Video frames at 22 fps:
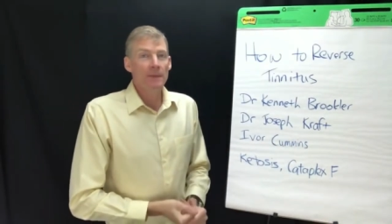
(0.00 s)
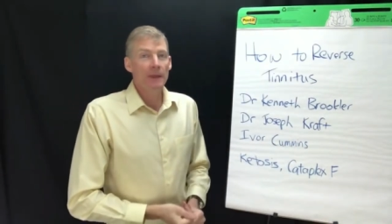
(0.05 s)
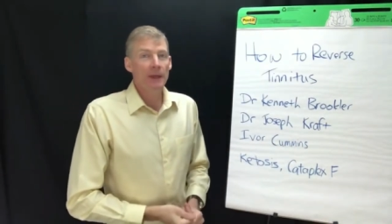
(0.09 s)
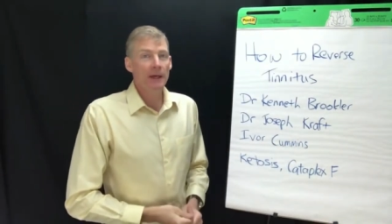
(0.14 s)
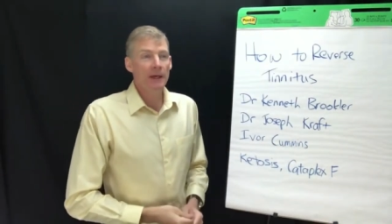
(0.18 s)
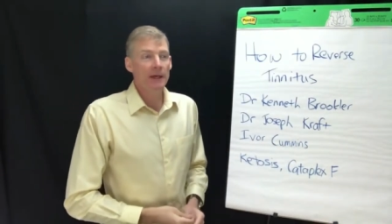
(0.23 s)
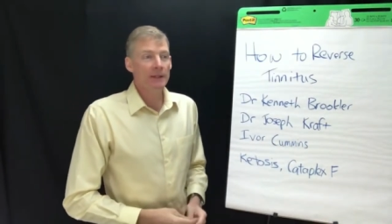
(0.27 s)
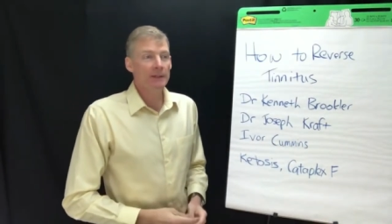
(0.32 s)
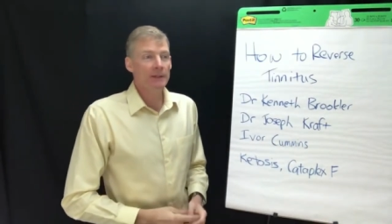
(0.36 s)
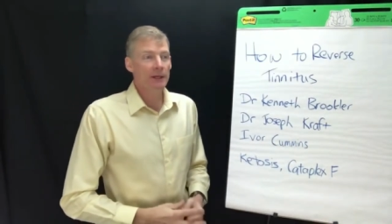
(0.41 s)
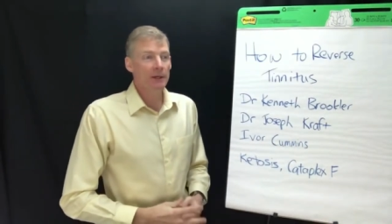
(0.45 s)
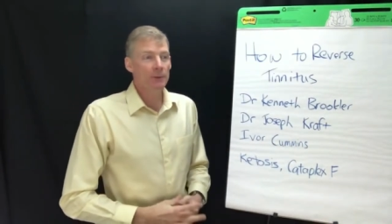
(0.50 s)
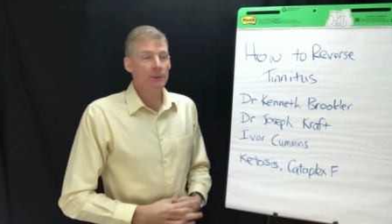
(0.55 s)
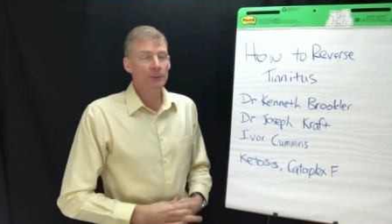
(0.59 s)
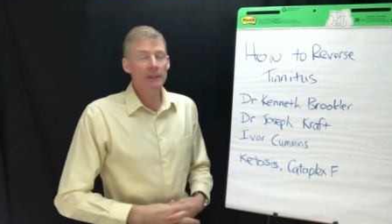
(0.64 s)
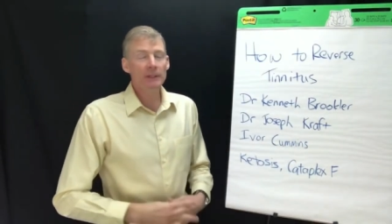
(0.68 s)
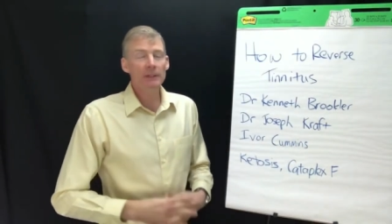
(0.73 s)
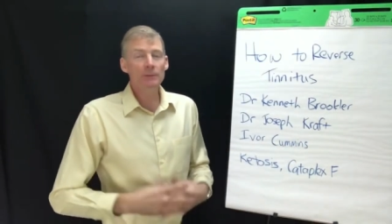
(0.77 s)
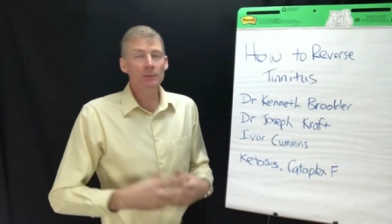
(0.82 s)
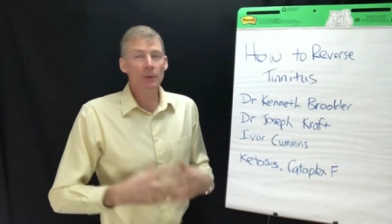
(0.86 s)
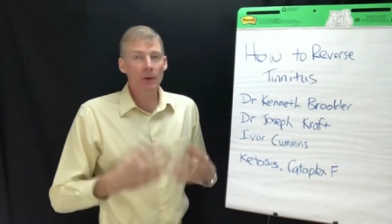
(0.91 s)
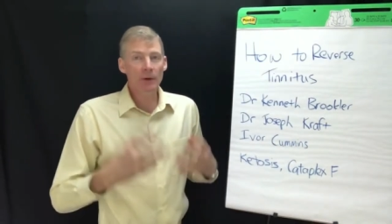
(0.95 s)
and we
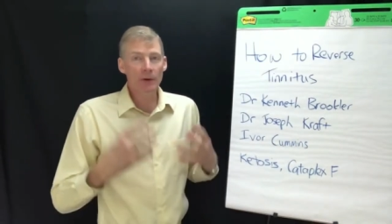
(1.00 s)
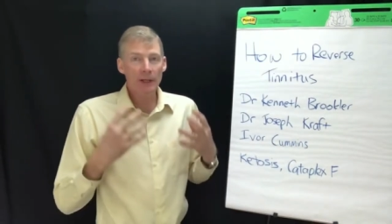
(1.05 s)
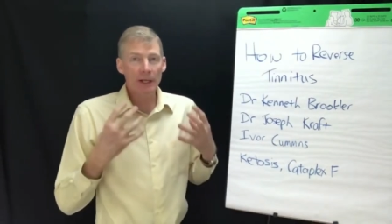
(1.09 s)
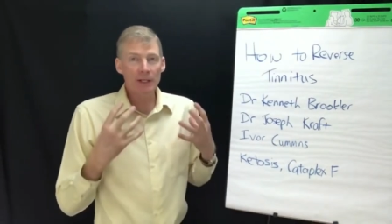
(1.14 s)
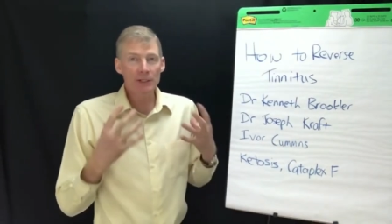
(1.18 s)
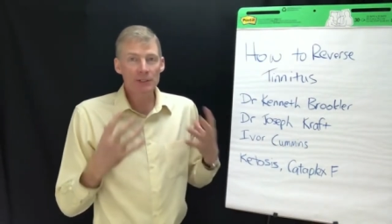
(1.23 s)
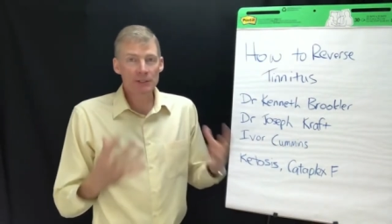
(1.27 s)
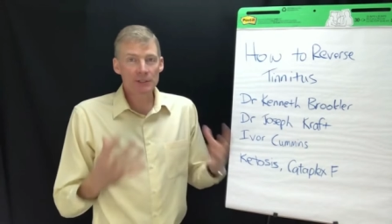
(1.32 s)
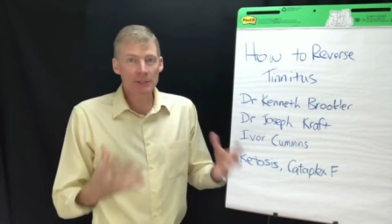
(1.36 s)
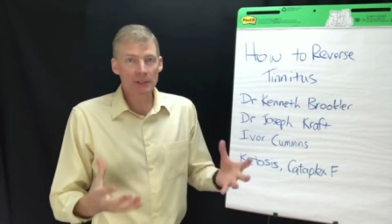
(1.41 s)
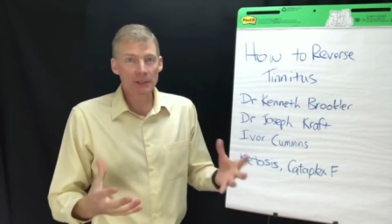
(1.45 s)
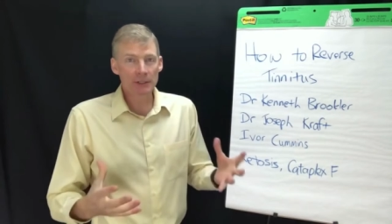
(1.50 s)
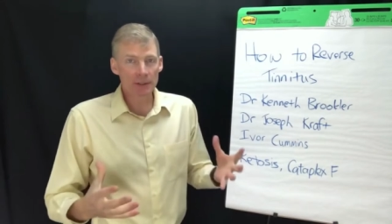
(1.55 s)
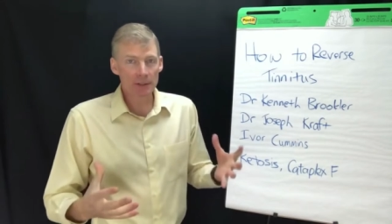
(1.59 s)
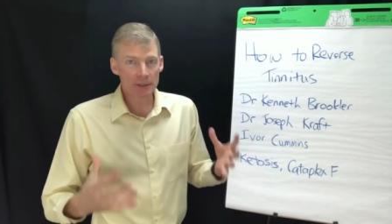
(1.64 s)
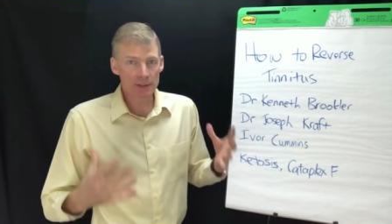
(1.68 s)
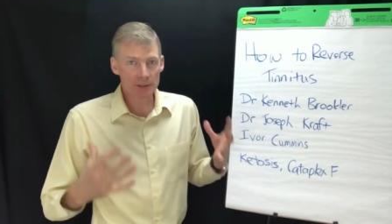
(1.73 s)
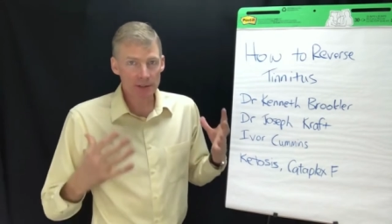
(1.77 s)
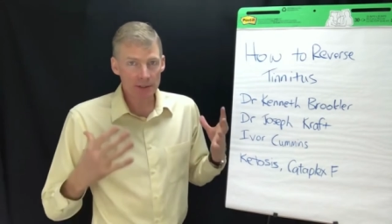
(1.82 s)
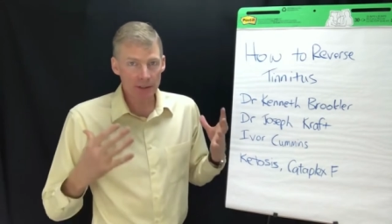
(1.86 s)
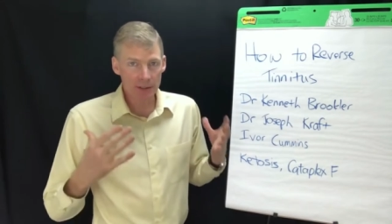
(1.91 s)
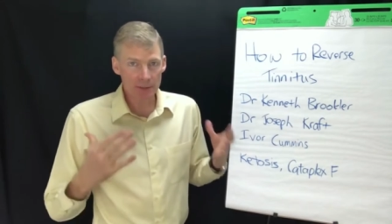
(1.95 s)
need more
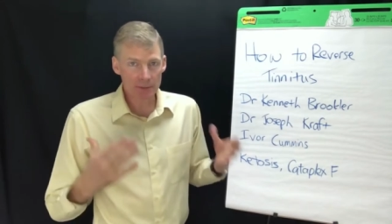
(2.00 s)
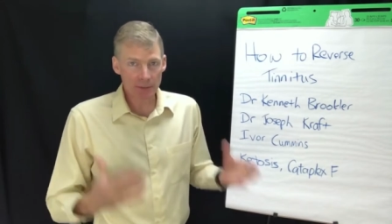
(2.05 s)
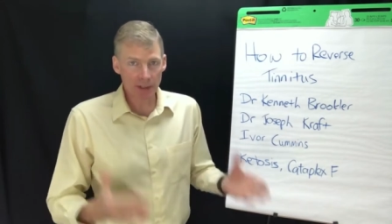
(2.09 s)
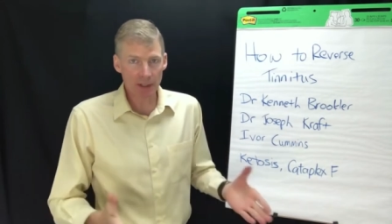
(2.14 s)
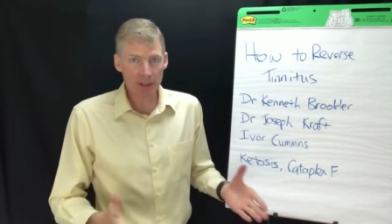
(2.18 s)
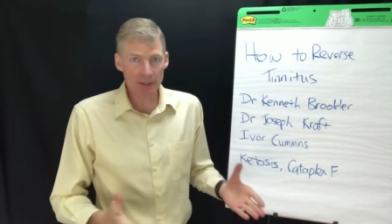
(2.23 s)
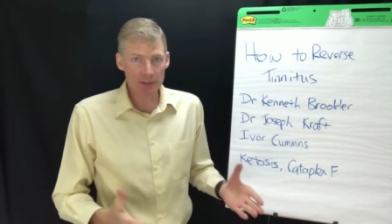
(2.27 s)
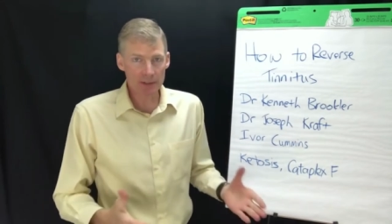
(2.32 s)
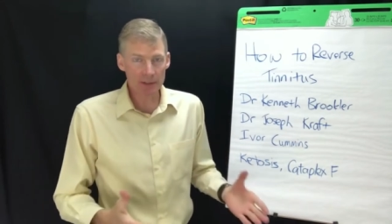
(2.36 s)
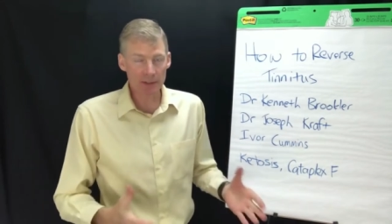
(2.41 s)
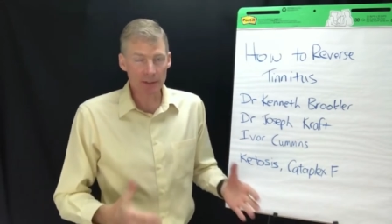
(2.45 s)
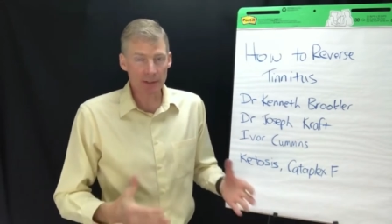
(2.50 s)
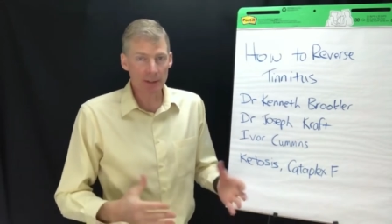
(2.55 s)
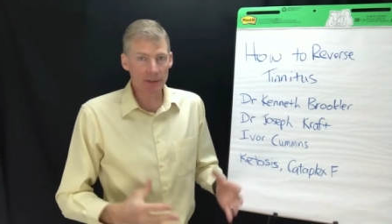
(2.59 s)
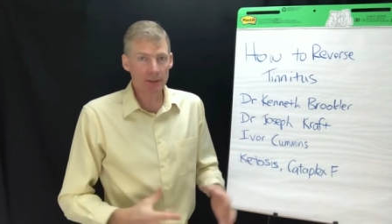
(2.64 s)
engineers in medicine.